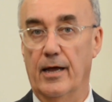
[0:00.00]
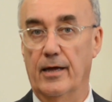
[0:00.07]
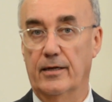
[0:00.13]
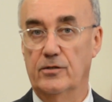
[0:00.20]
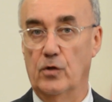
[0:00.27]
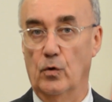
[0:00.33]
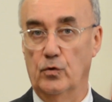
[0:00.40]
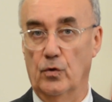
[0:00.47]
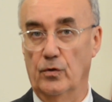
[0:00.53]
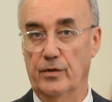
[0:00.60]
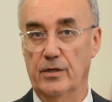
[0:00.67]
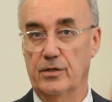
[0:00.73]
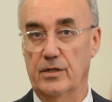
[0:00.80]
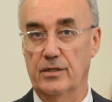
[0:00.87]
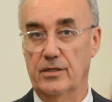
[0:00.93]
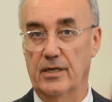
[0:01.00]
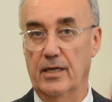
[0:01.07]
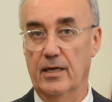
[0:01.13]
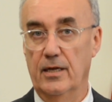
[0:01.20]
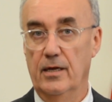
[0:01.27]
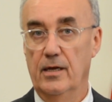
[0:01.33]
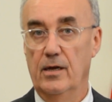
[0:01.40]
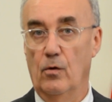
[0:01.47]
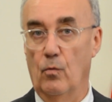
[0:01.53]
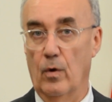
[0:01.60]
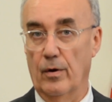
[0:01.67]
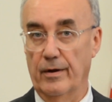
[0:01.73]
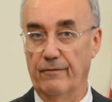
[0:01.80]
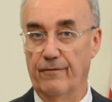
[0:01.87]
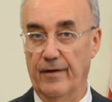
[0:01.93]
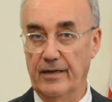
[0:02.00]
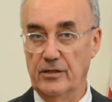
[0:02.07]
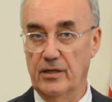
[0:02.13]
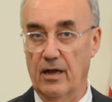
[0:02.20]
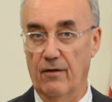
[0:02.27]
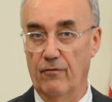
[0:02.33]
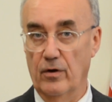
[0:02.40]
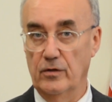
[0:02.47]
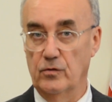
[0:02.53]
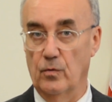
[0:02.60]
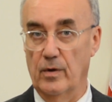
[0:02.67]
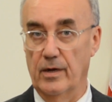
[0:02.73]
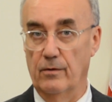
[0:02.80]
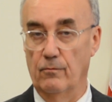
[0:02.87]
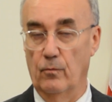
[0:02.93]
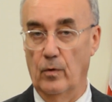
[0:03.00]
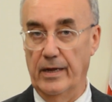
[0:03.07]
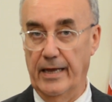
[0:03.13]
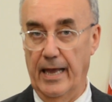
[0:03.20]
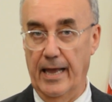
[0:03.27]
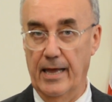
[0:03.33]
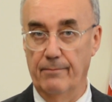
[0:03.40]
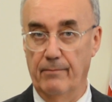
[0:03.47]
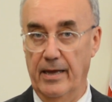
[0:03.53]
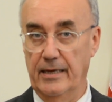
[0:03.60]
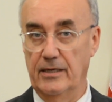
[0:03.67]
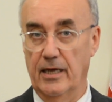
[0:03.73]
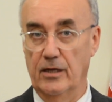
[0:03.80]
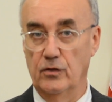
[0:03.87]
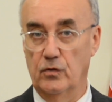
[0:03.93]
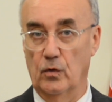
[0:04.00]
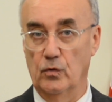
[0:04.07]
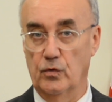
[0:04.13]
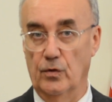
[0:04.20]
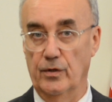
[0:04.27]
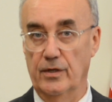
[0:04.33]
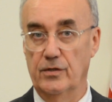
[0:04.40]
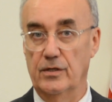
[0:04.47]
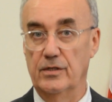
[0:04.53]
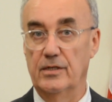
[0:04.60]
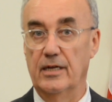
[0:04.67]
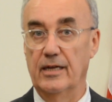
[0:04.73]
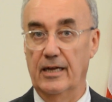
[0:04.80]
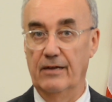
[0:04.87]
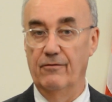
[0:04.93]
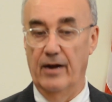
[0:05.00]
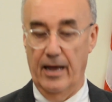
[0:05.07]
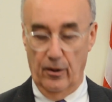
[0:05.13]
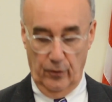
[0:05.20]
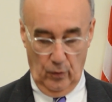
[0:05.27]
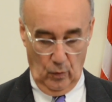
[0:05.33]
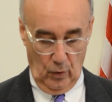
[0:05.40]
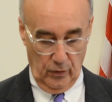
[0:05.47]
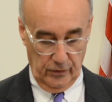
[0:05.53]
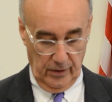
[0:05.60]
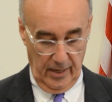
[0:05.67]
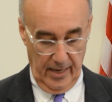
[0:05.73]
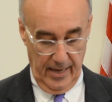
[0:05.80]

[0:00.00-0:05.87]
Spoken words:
social distancing, wearing face coverings when we can't maintain social distancing, even outdoors,